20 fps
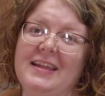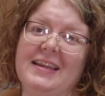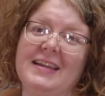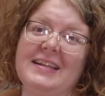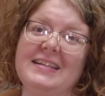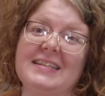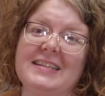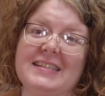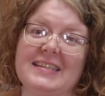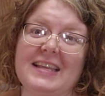and
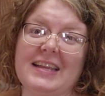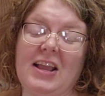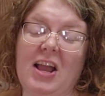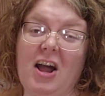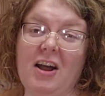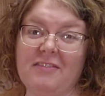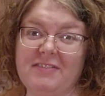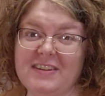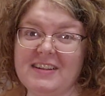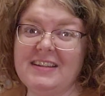it does like
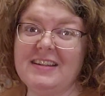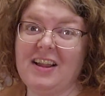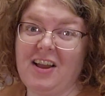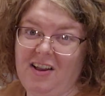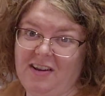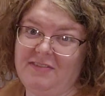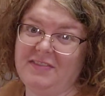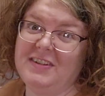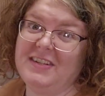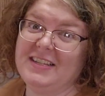
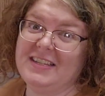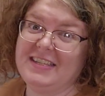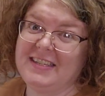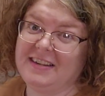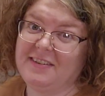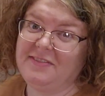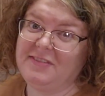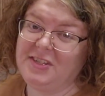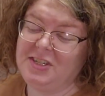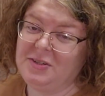oven
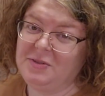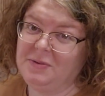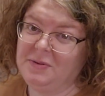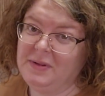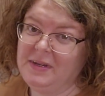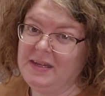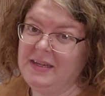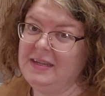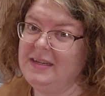stuff too,